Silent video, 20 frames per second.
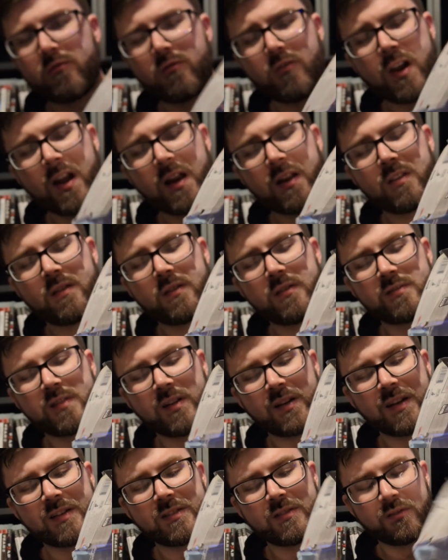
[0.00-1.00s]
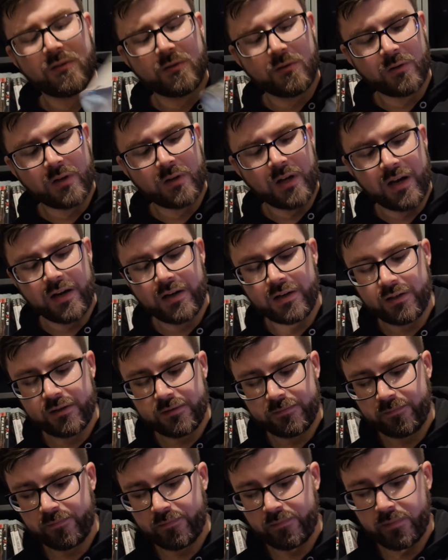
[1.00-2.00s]
crack, I guess you'd call that, in it.
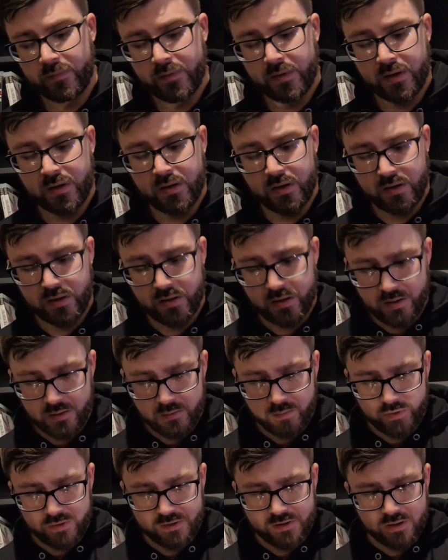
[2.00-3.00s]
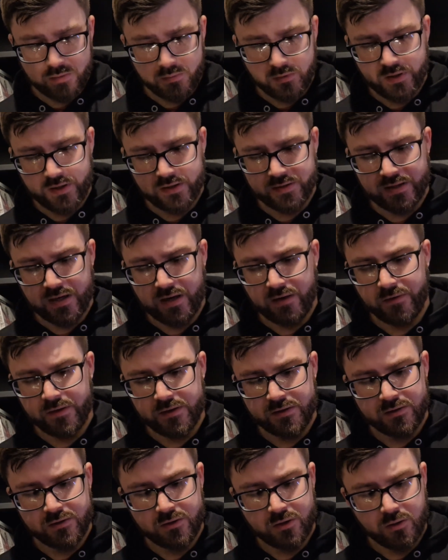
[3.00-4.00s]
But the Steelbook itself
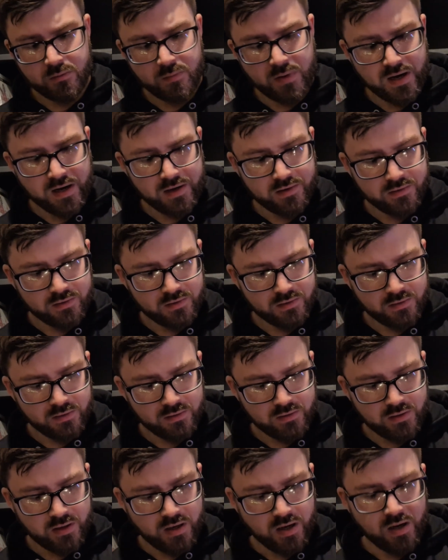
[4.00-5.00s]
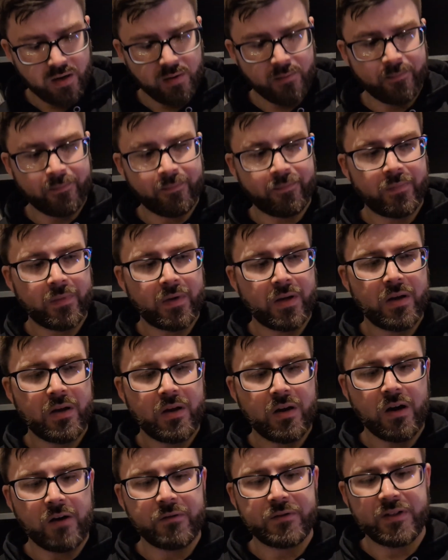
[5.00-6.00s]
isn't too bad.
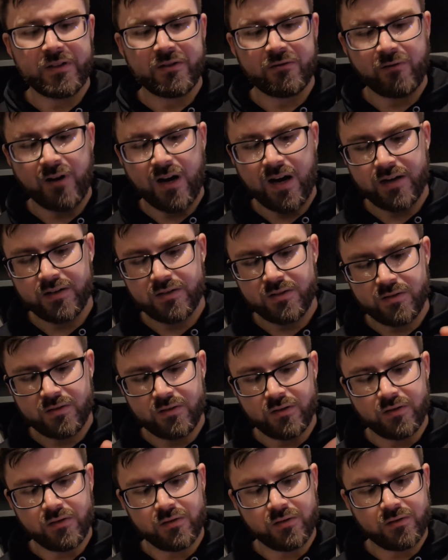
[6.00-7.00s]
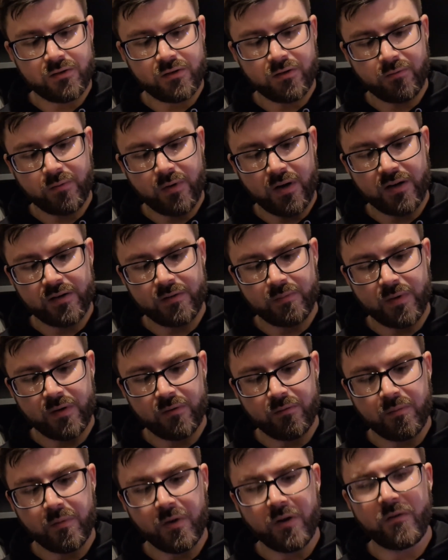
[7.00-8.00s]
Obviously scratched and stuff where it's
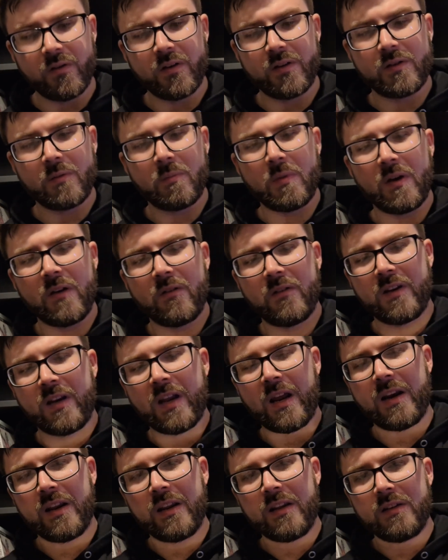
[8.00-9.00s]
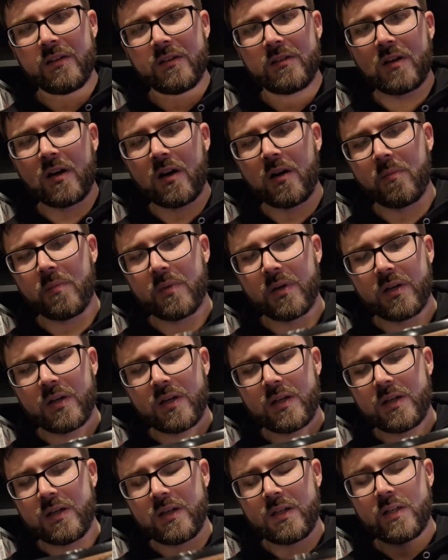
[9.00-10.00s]
been removed. There's a bit of a dent in the top.
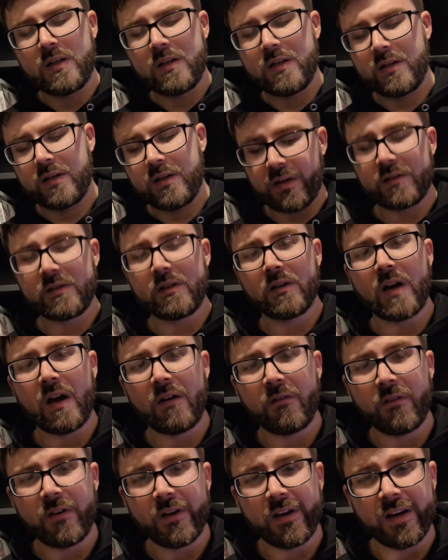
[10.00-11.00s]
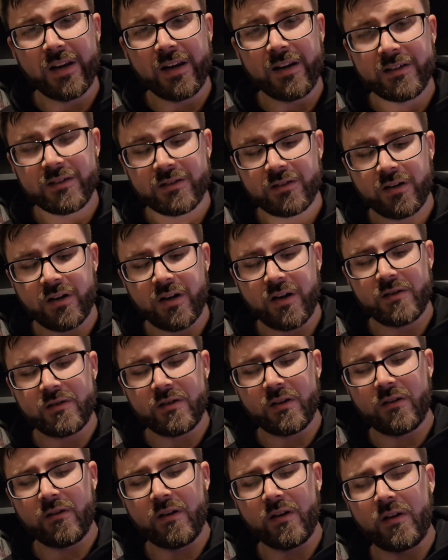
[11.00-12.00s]
Still got everything you need inside.
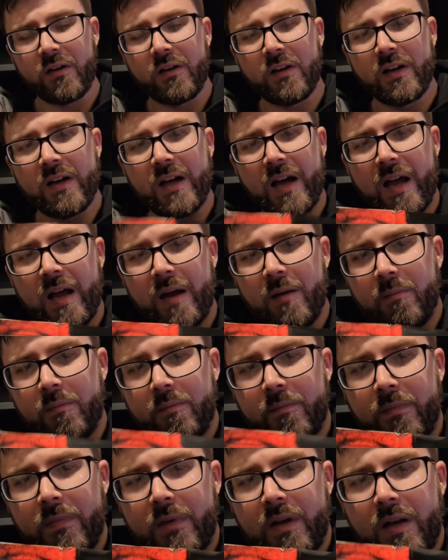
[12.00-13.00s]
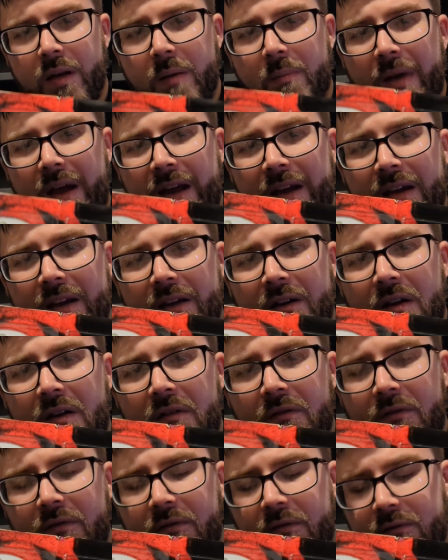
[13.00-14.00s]
So you've got like the game and the making
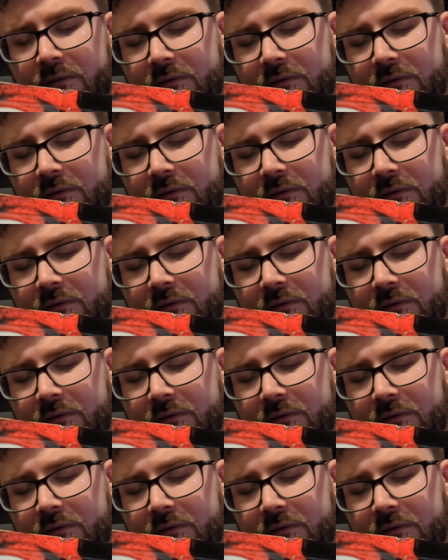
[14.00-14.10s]
of